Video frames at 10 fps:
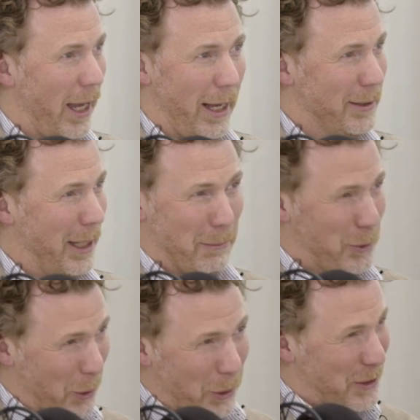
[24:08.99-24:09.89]
And I'm
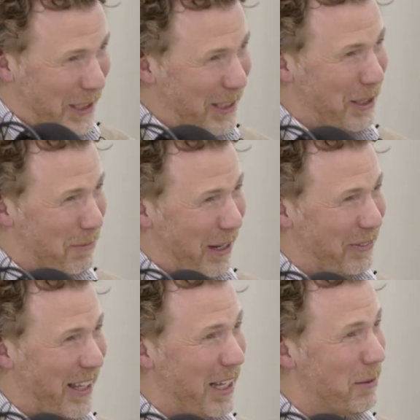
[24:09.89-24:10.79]
so excited
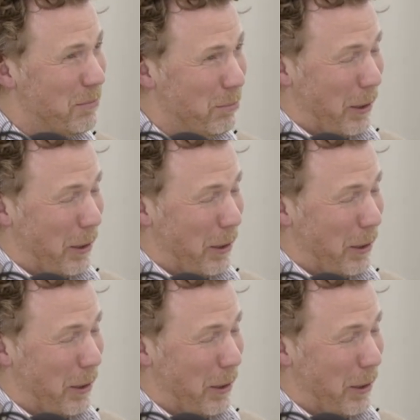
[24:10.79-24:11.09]
about that,